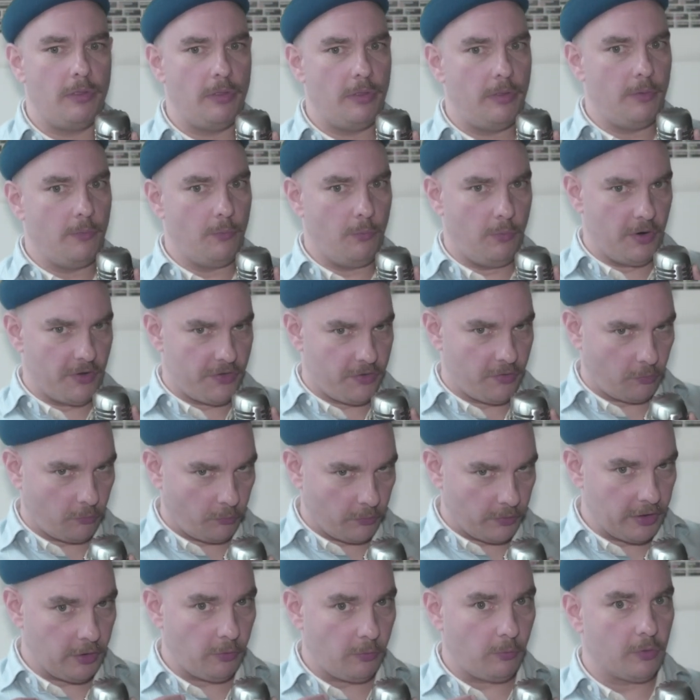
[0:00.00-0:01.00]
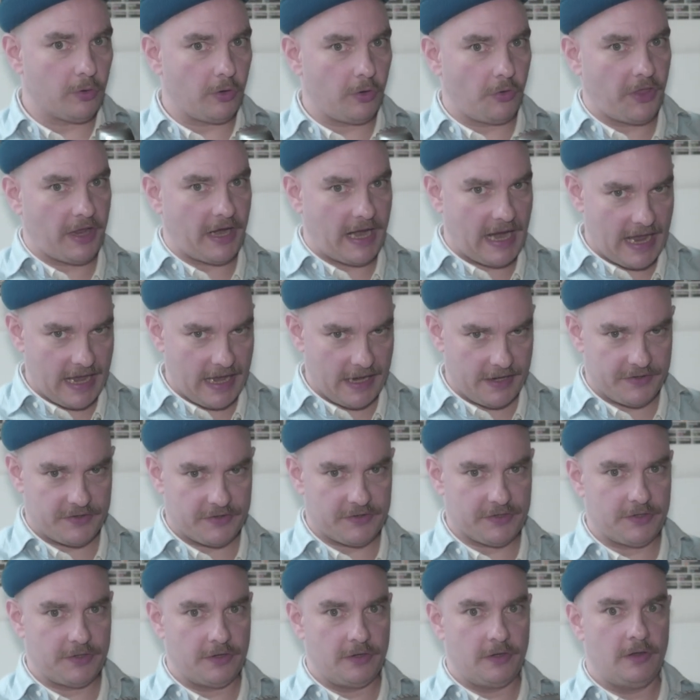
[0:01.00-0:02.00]
with a real world that
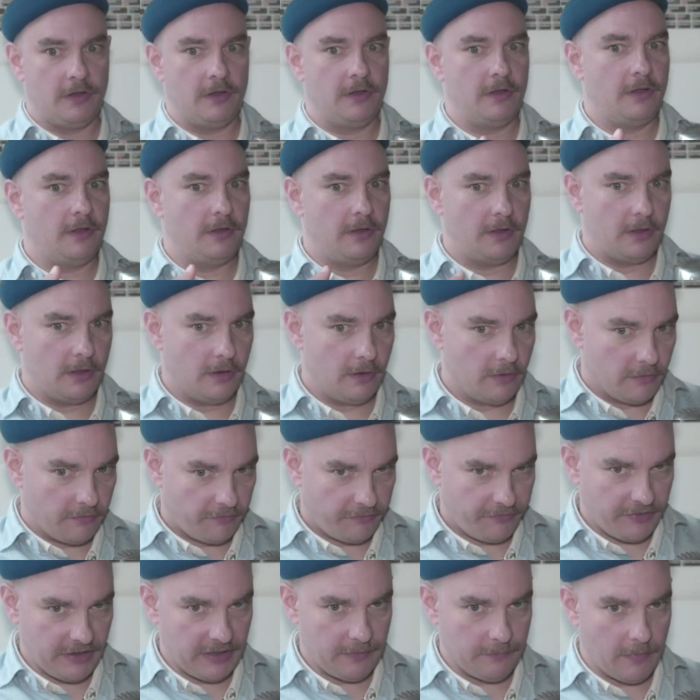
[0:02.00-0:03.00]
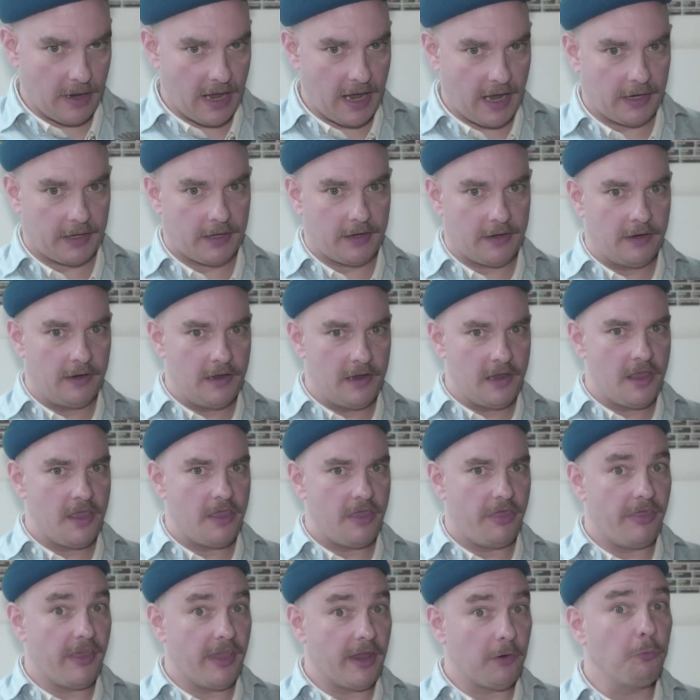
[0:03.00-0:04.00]
has feedback,
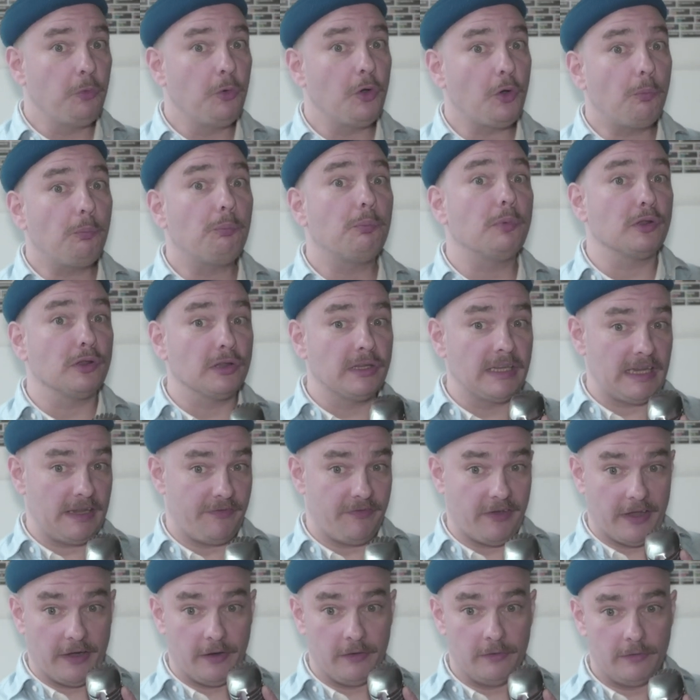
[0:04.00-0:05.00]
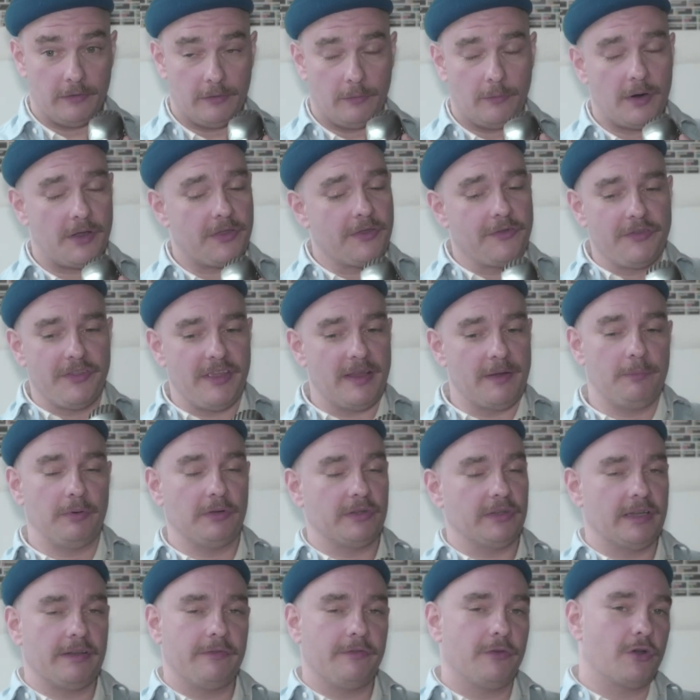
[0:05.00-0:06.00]
they will believe it, whether they
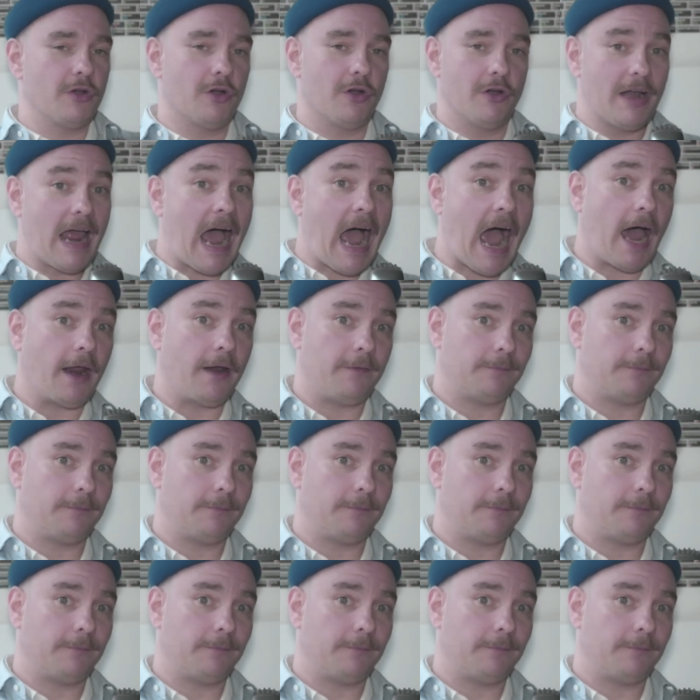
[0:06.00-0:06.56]
believe it or not.